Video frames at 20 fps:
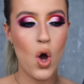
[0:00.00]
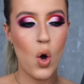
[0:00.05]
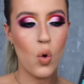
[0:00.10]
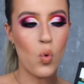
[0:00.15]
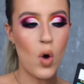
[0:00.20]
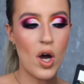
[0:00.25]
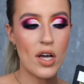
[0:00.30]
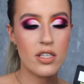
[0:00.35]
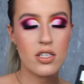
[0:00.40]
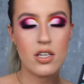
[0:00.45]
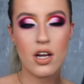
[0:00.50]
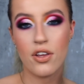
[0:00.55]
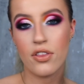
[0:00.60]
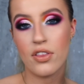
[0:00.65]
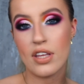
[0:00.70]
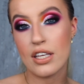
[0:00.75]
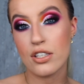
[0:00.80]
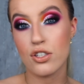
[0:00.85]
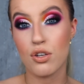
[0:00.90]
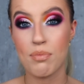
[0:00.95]
why certain
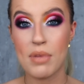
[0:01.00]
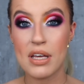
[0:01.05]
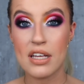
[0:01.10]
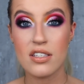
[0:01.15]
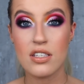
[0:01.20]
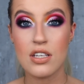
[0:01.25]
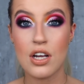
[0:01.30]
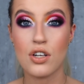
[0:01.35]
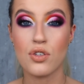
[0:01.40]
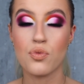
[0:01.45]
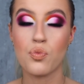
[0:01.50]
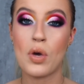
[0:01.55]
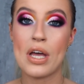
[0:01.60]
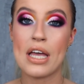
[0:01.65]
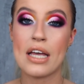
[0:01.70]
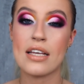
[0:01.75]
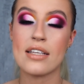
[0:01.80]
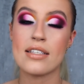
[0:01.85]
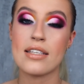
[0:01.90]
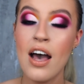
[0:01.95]
things are made certain
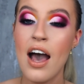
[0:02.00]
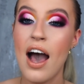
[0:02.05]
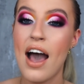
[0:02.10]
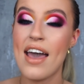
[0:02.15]
ways.